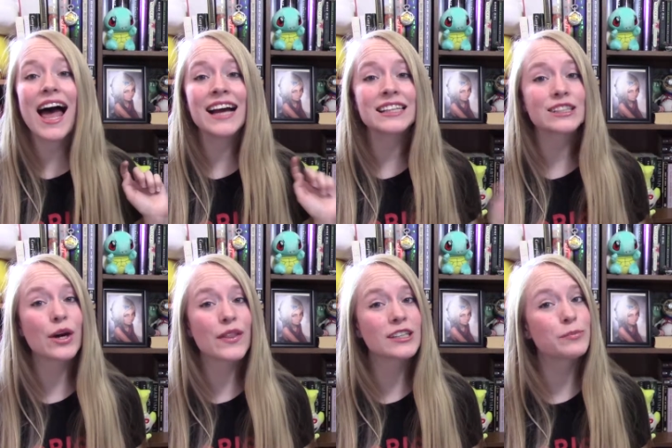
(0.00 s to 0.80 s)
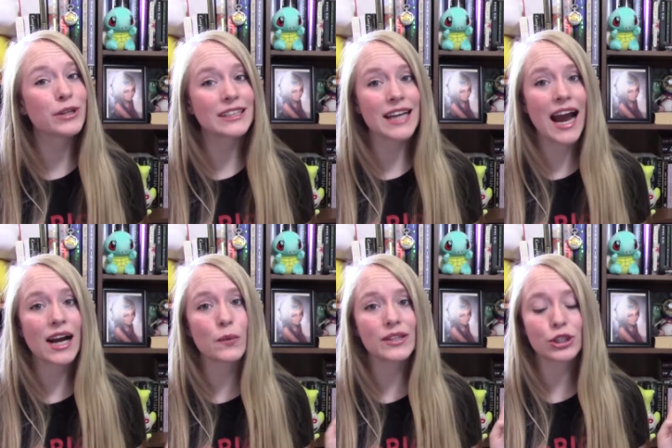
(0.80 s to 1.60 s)
And so this book
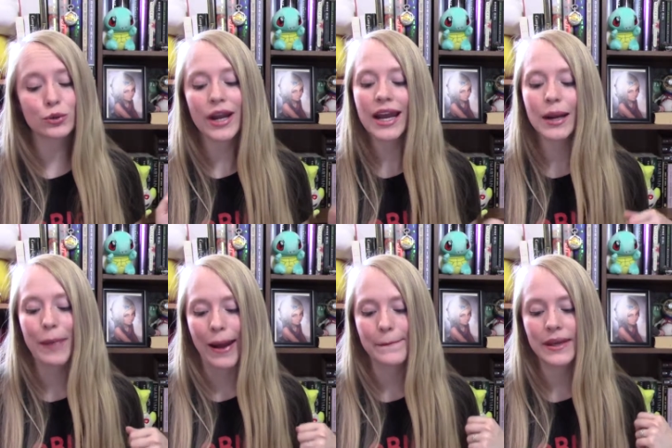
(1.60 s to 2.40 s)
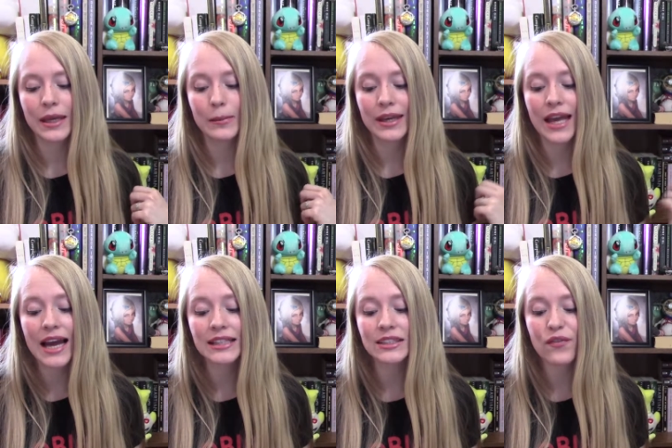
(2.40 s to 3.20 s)
tag was created by
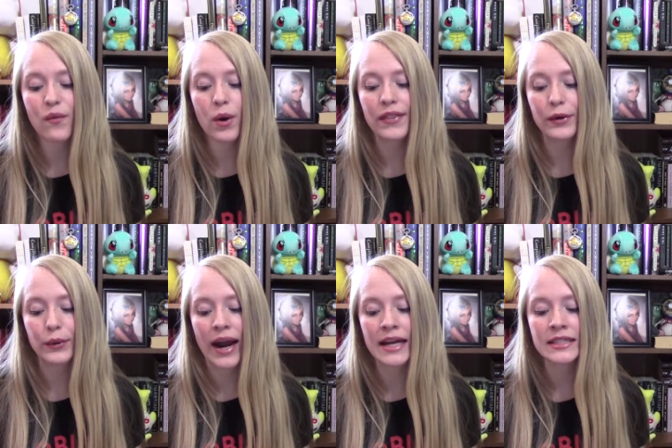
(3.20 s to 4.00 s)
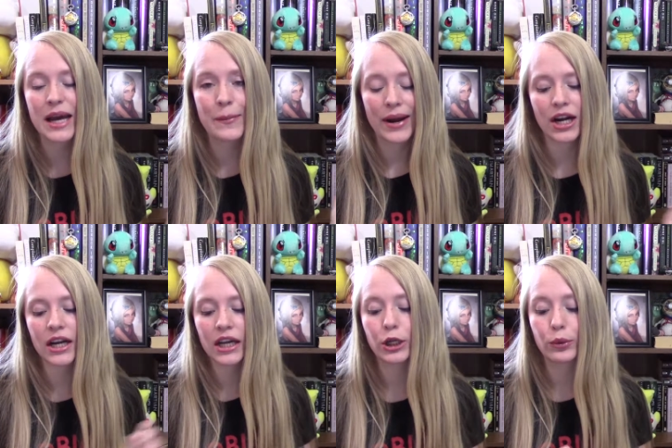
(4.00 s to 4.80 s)
PBS for the Great
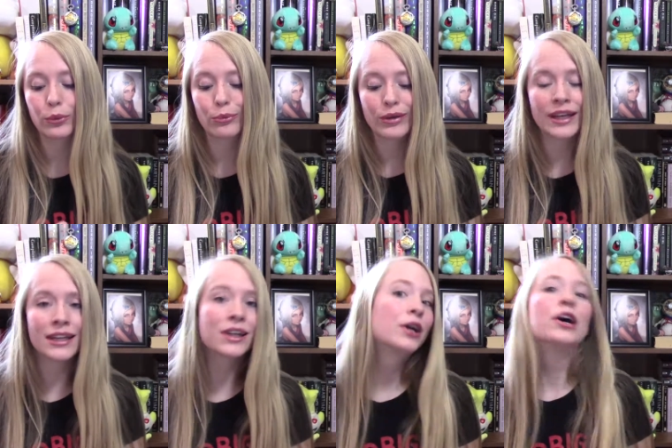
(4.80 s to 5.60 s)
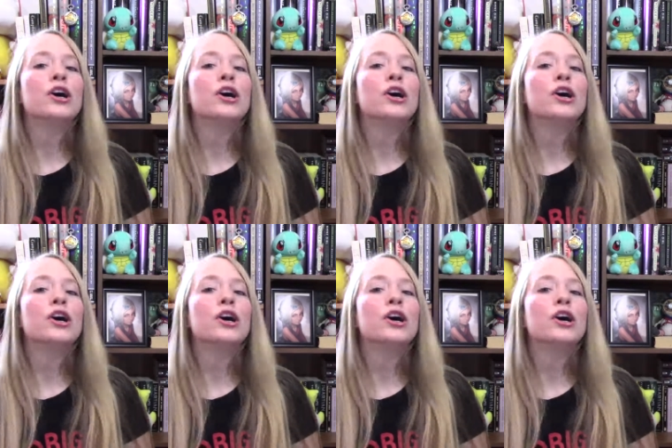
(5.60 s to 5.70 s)
American Read